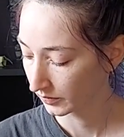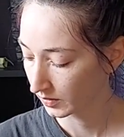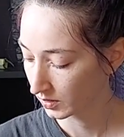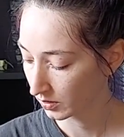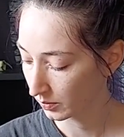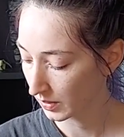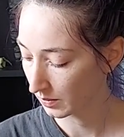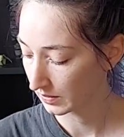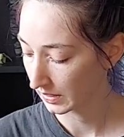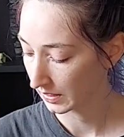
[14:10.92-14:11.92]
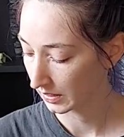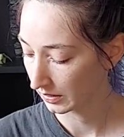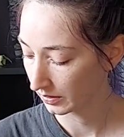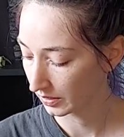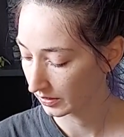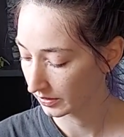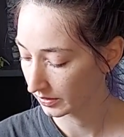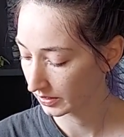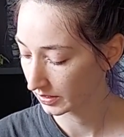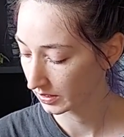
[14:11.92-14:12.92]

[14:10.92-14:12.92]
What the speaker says: So probably that. Okay, so let's